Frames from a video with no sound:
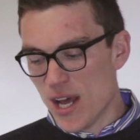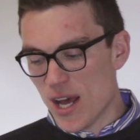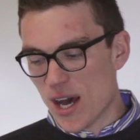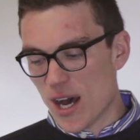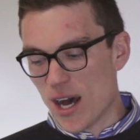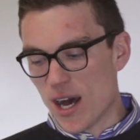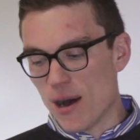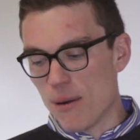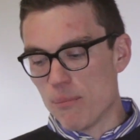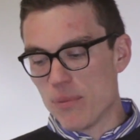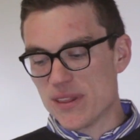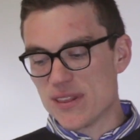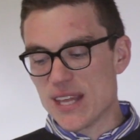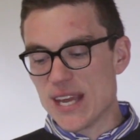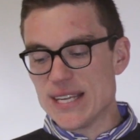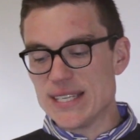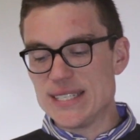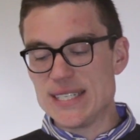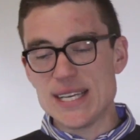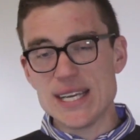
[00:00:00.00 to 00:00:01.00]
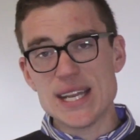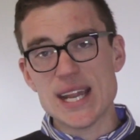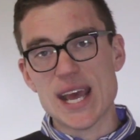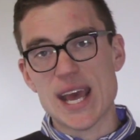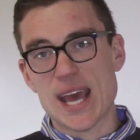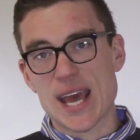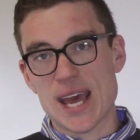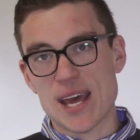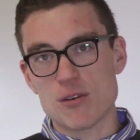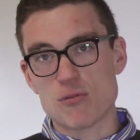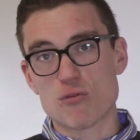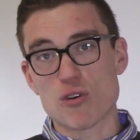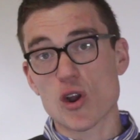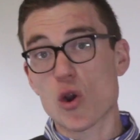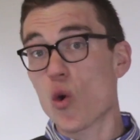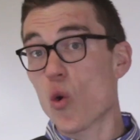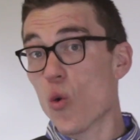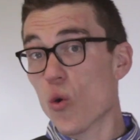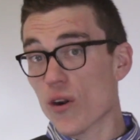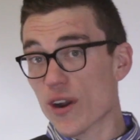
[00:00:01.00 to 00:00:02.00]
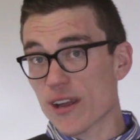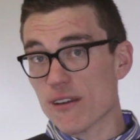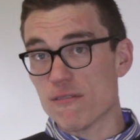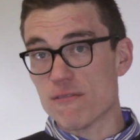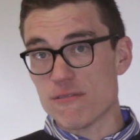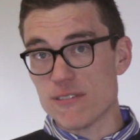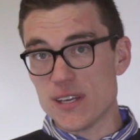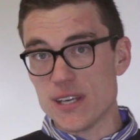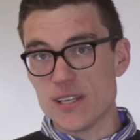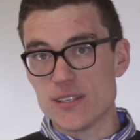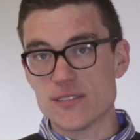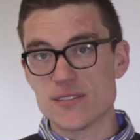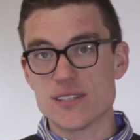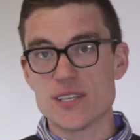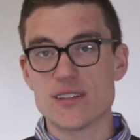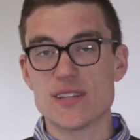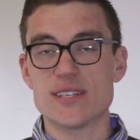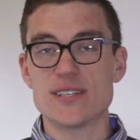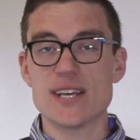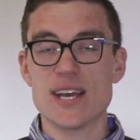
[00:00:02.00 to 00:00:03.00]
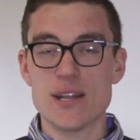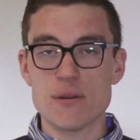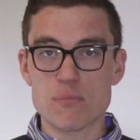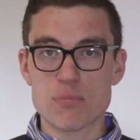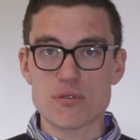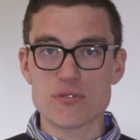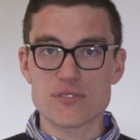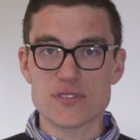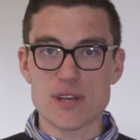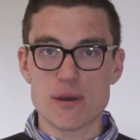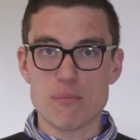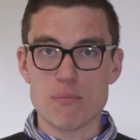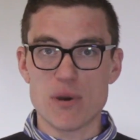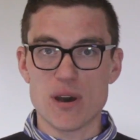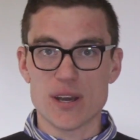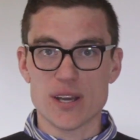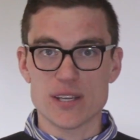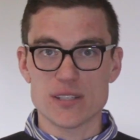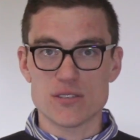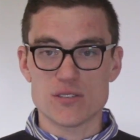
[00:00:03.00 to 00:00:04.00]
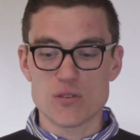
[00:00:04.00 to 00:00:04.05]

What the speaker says: But they did add recording fees to the 10% bucket.